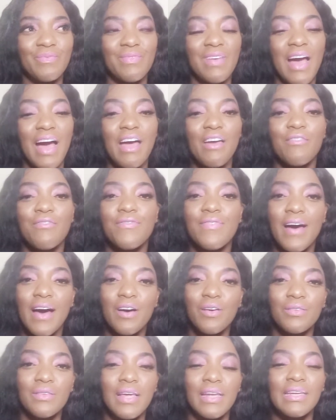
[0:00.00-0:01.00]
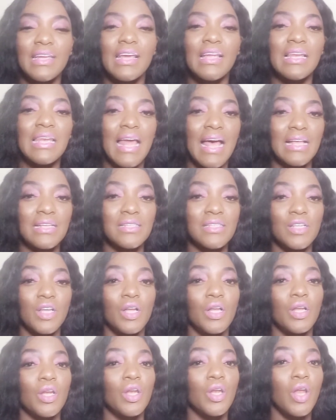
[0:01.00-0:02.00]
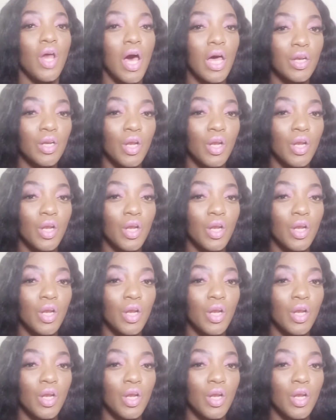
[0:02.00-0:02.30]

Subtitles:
I found that they last a lot